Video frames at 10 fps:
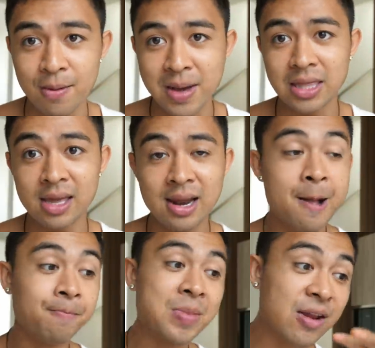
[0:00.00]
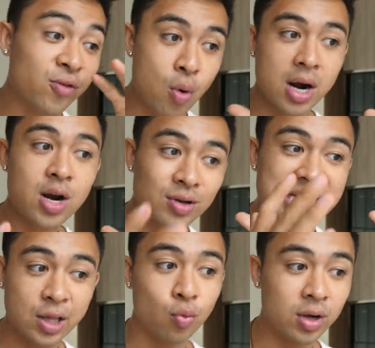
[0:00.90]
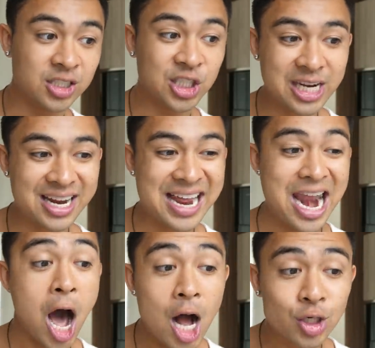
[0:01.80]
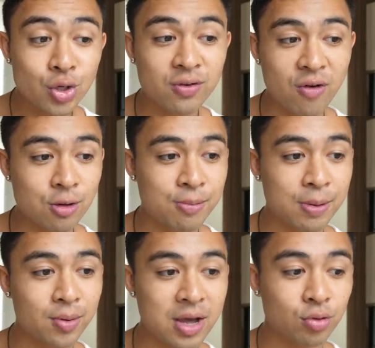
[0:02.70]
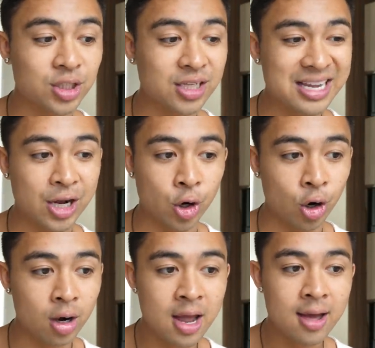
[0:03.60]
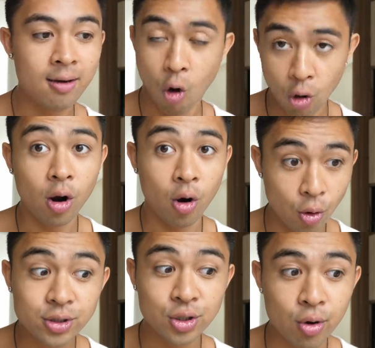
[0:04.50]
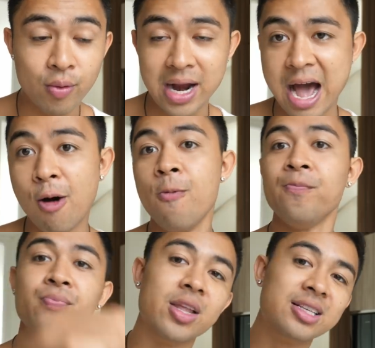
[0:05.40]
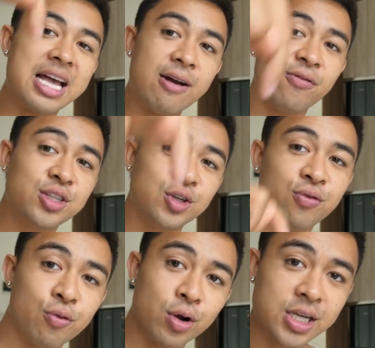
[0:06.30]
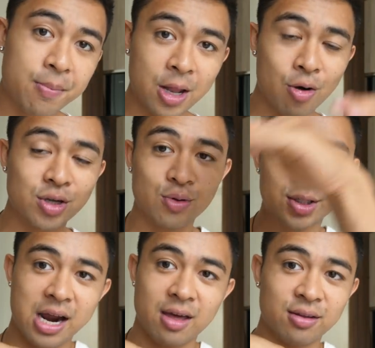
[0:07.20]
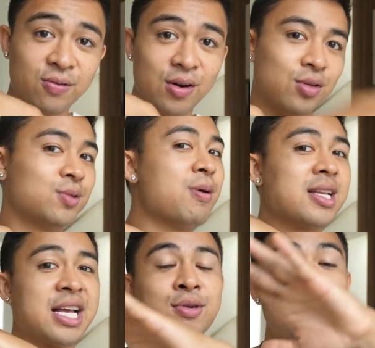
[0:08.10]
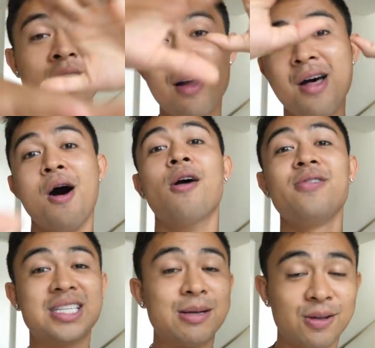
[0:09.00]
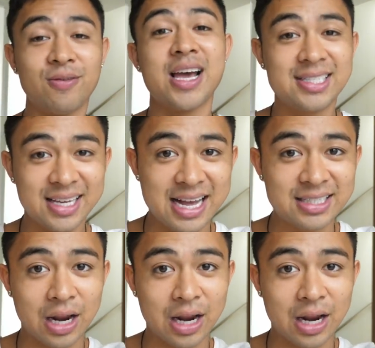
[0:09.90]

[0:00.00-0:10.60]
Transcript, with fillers: income method. And if you want to know exactly what she did and hundreds of other people that were just like her, are also doing right now, then sign up for the six free workshop below as well. Check out this video and this podcast right here. Hopefully, this helps. Love you guys. See you guys